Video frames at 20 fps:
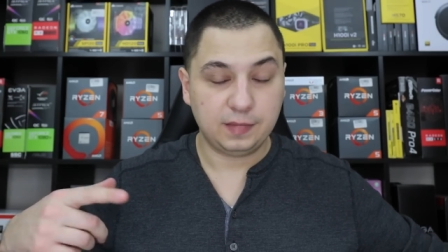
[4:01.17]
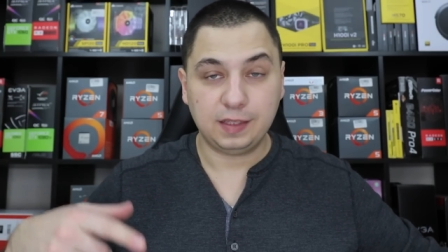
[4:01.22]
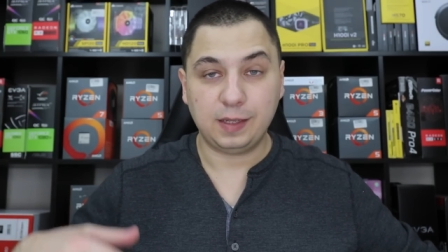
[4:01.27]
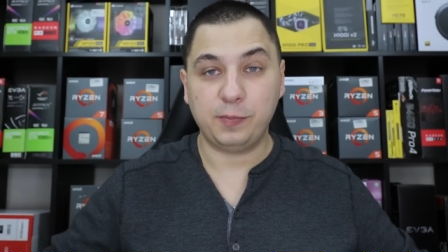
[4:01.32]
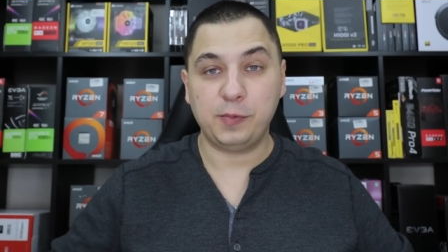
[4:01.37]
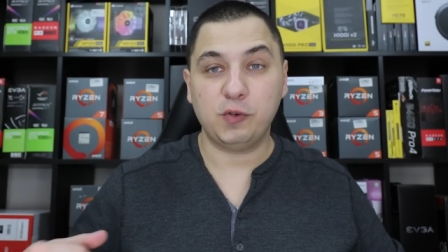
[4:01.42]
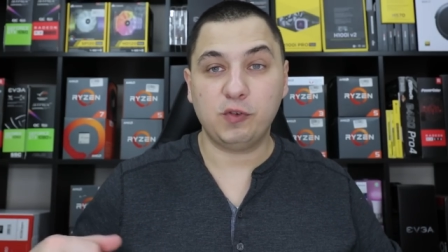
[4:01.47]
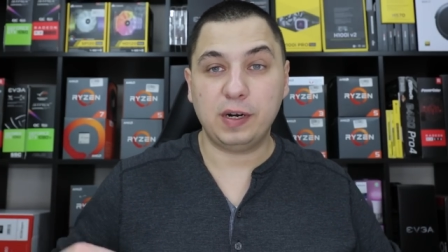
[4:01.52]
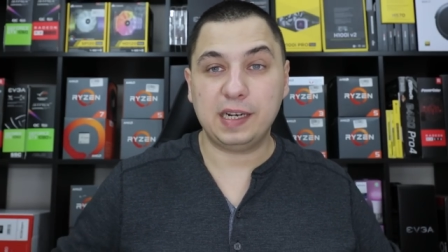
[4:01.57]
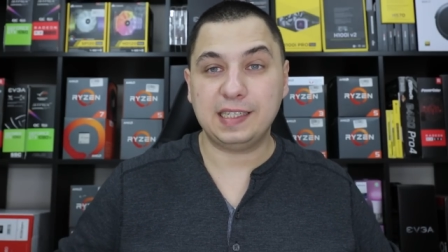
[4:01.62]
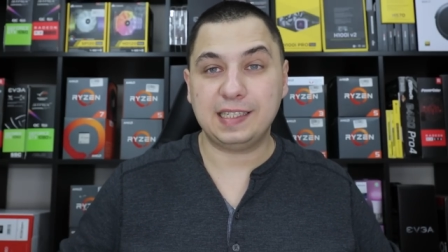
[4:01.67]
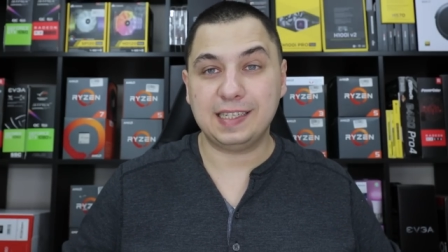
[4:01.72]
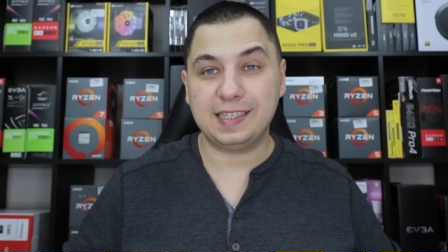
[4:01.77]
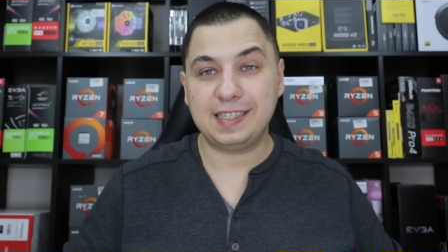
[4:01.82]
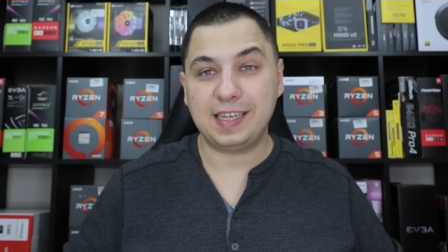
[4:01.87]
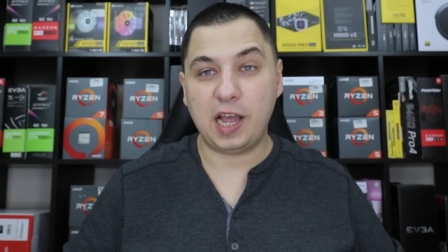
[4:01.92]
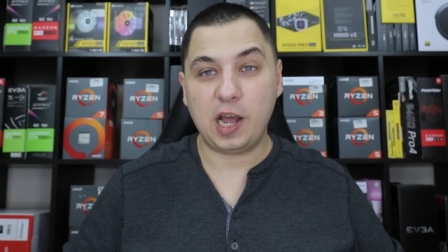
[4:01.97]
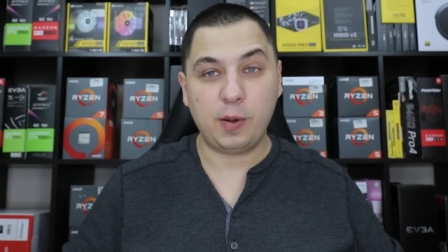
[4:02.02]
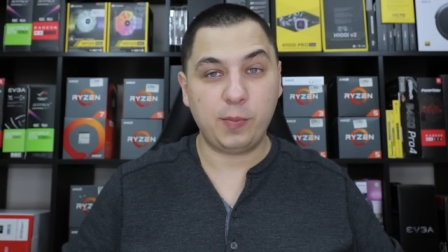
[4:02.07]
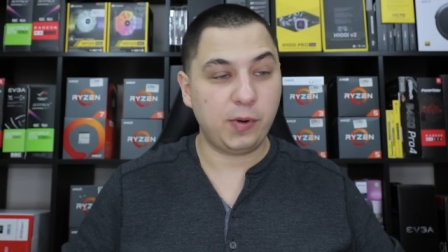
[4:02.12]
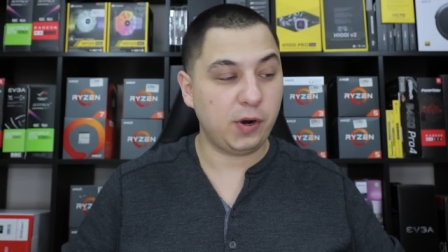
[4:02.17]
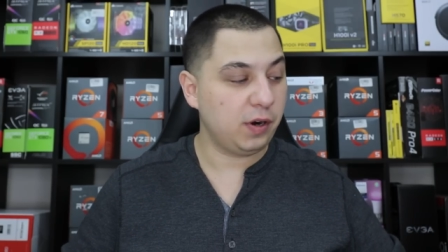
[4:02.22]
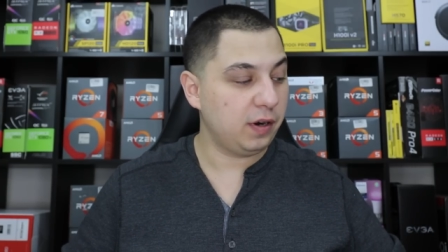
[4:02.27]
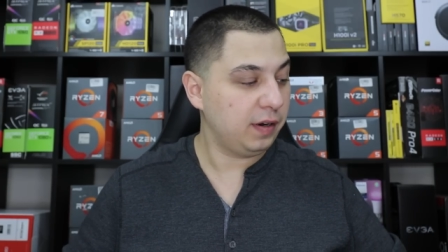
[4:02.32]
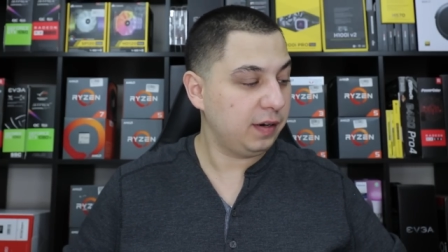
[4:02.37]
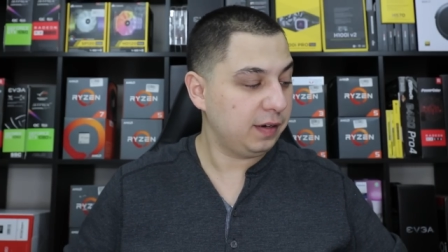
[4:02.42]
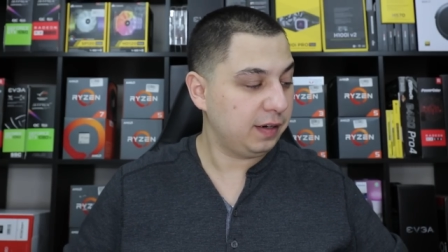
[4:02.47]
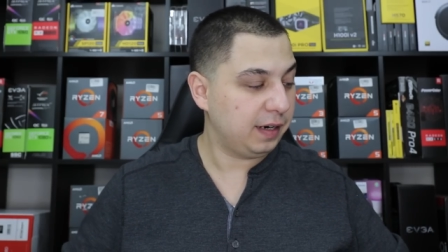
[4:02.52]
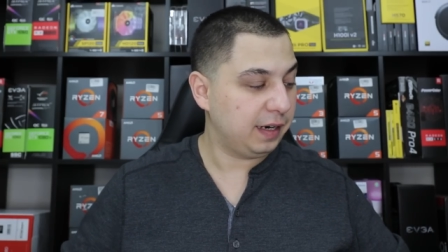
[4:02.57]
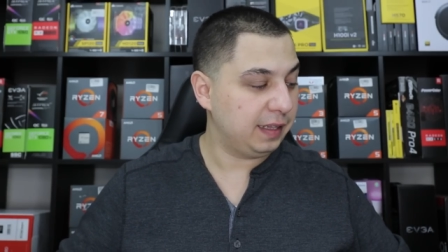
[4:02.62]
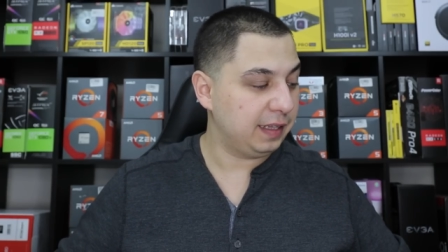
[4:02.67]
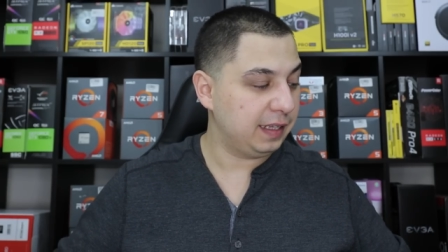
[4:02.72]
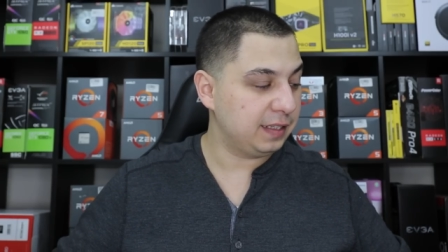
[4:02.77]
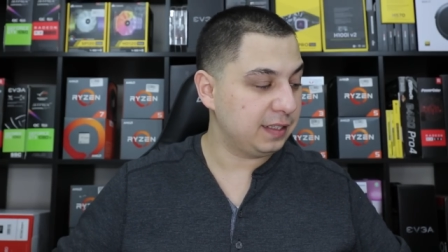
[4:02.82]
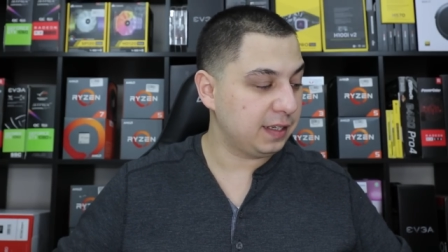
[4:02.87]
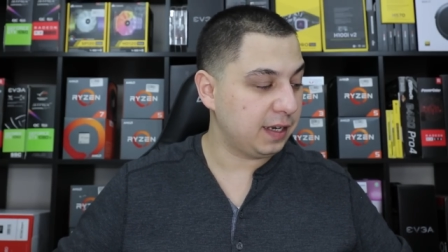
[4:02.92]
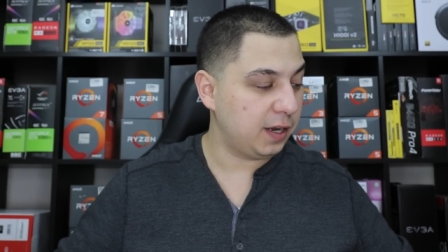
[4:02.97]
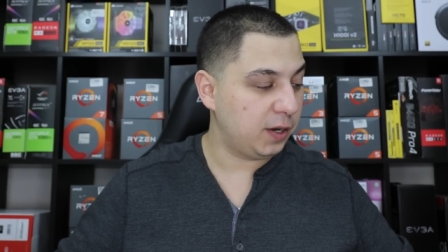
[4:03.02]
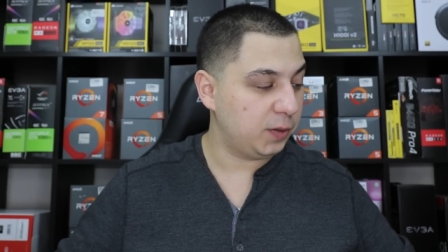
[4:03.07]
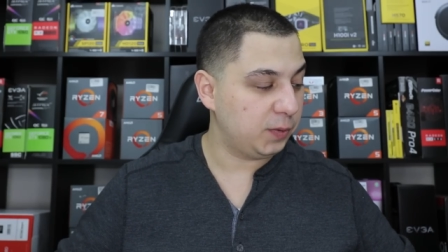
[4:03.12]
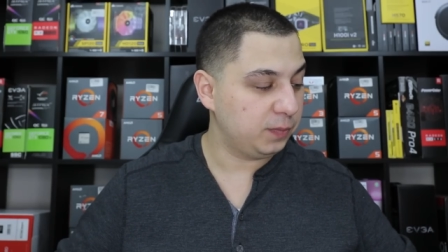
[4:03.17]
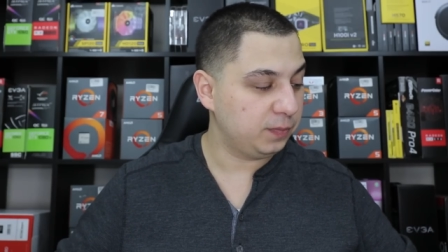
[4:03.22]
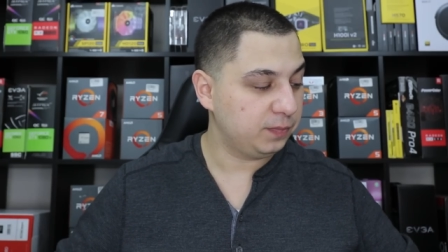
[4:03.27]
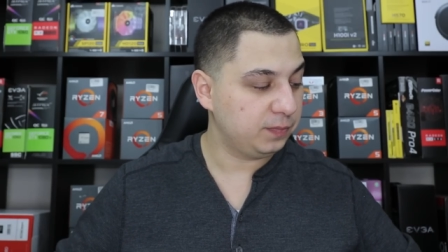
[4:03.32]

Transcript: Let me raise the soundbar and let's go.